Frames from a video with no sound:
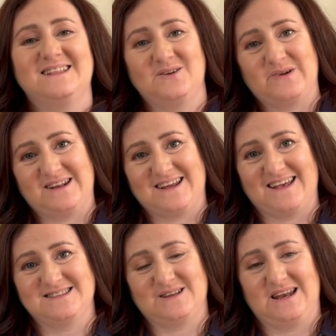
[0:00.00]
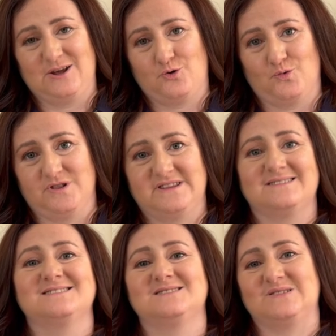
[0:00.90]
the weather gets really cold,
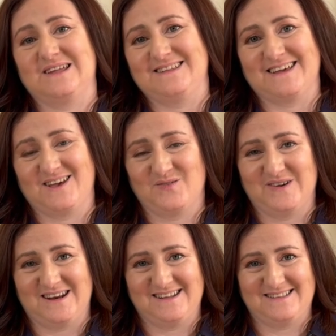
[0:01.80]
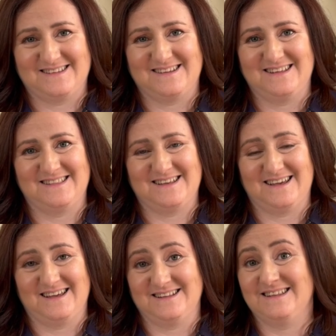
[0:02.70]
so that I can wear it in
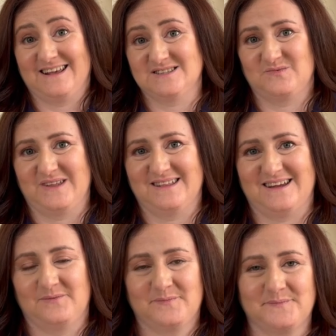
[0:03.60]
next winter.